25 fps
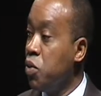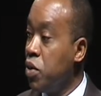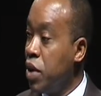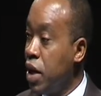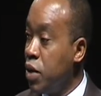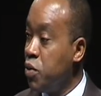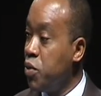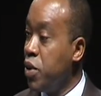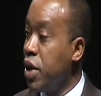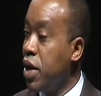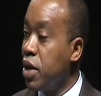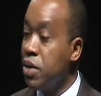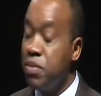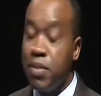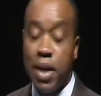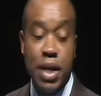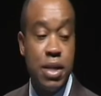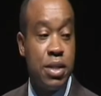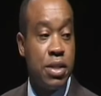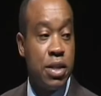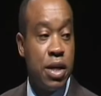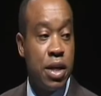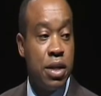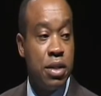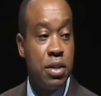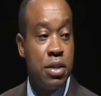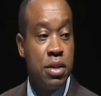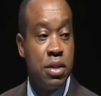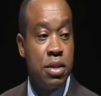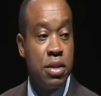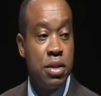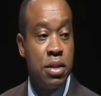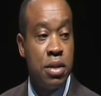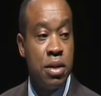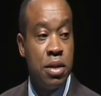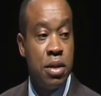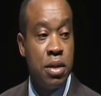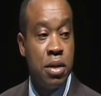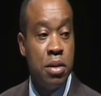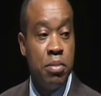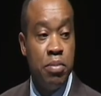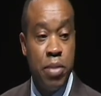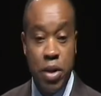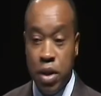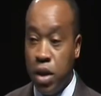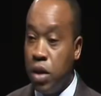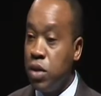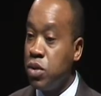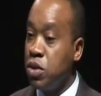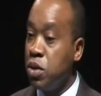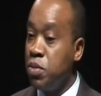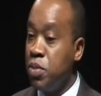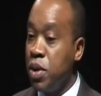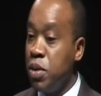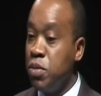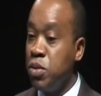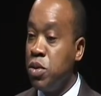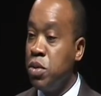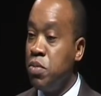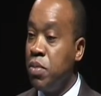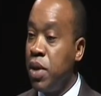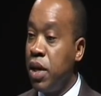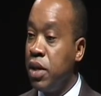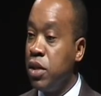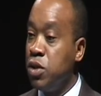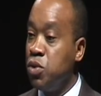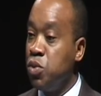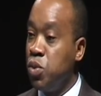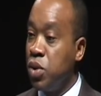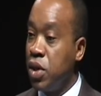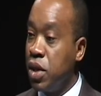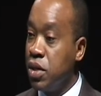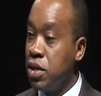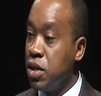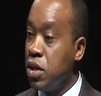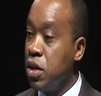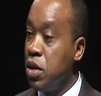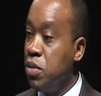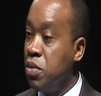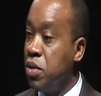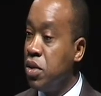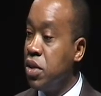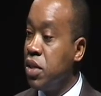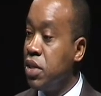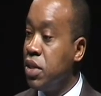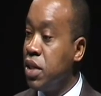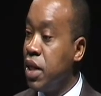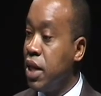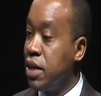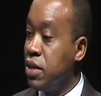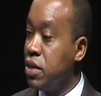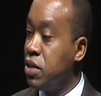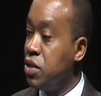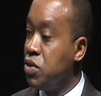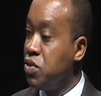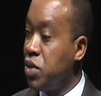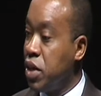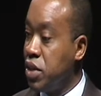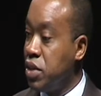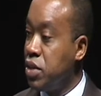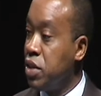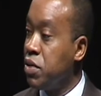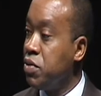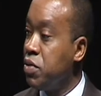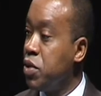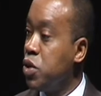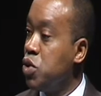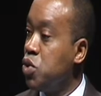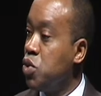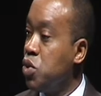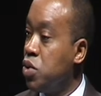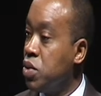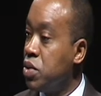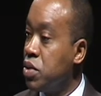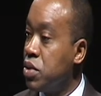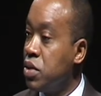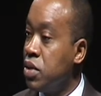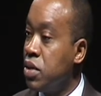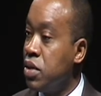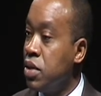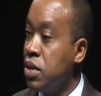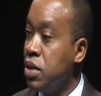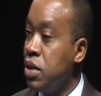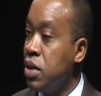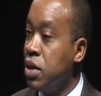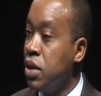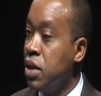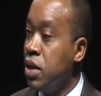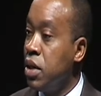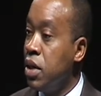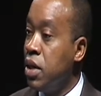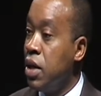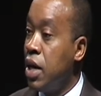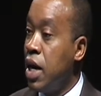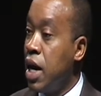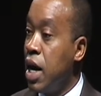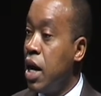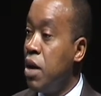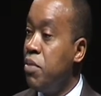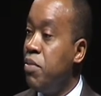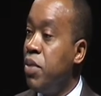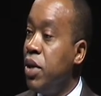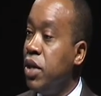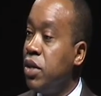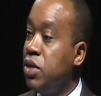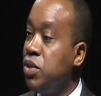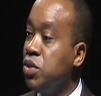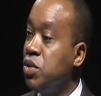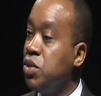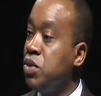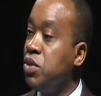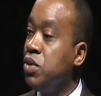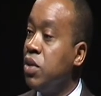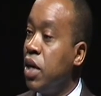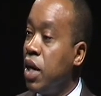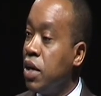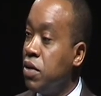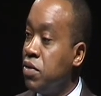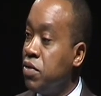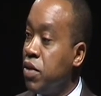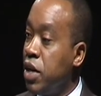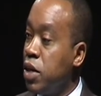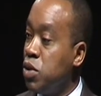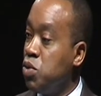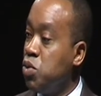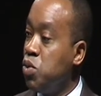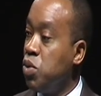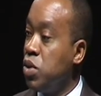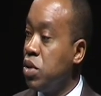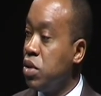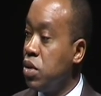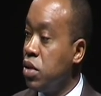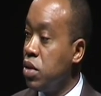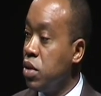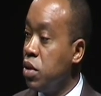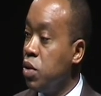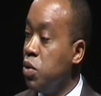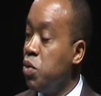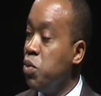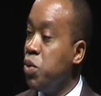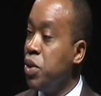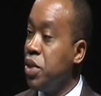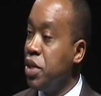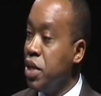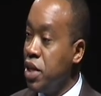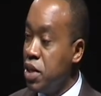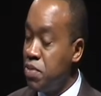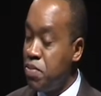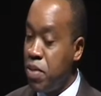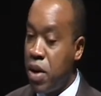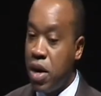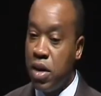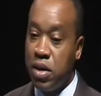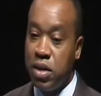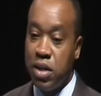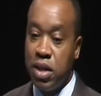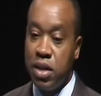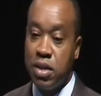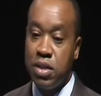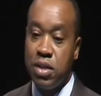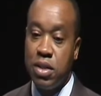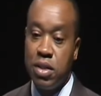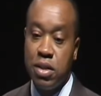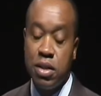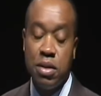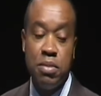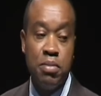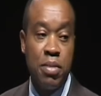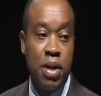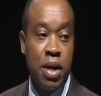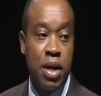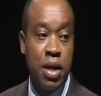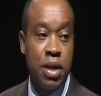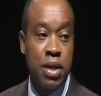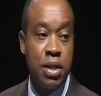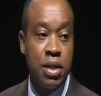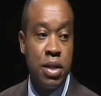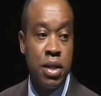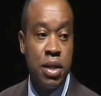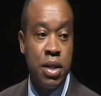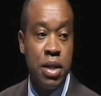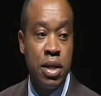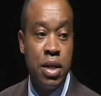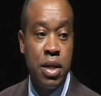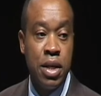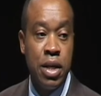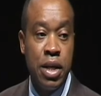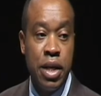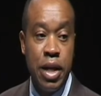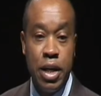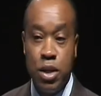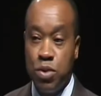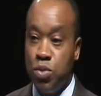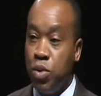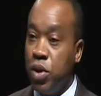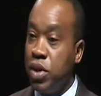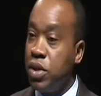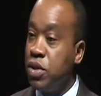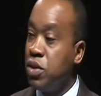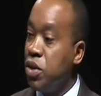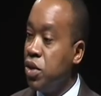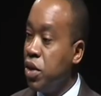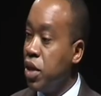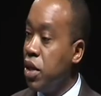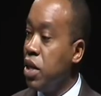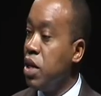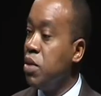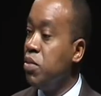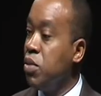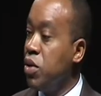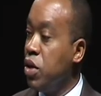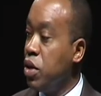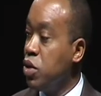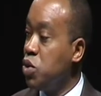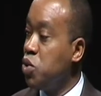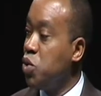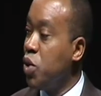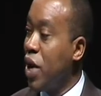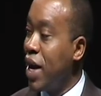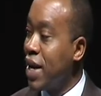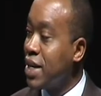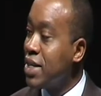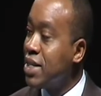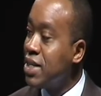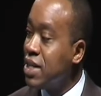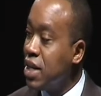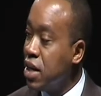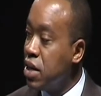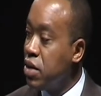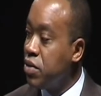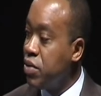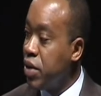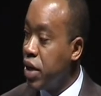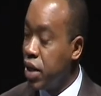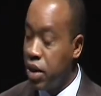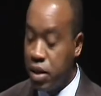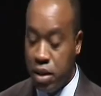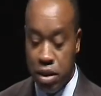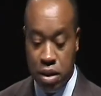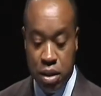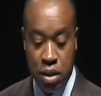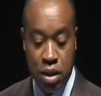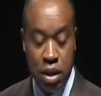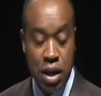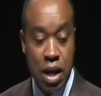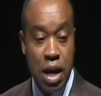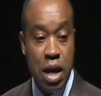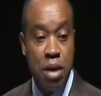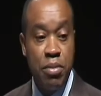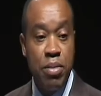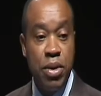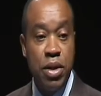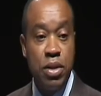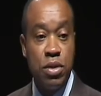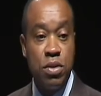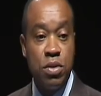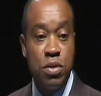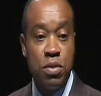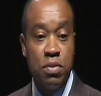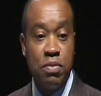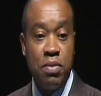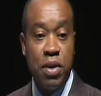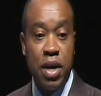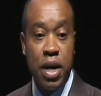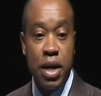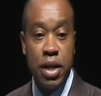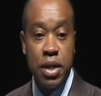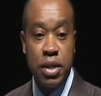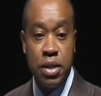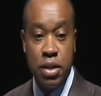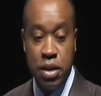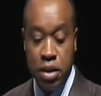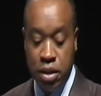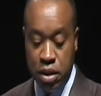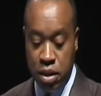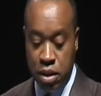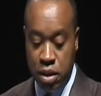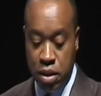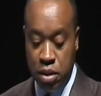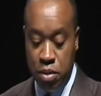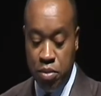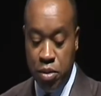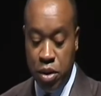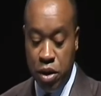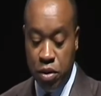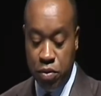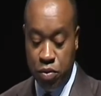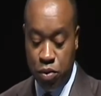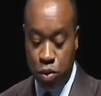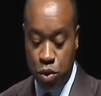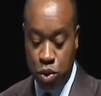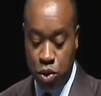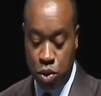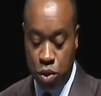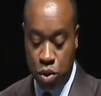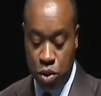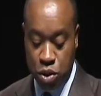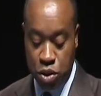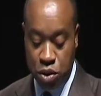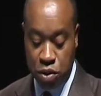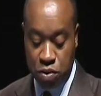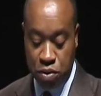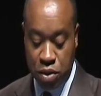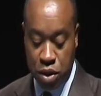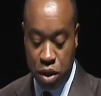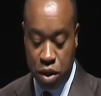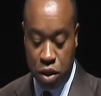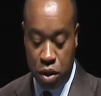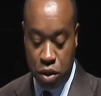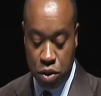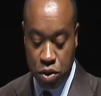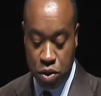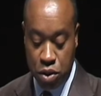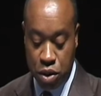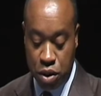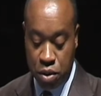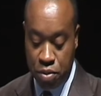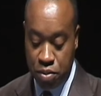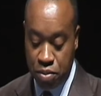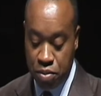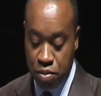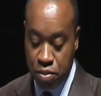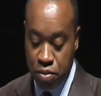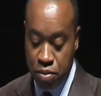where it makes sense, but also be able to manage water as a commodity as a strategic resource. Our ability to address water with these paradoxes in mind is what is going to enable us to accelerate our ability to find meaningful solutions for the long term.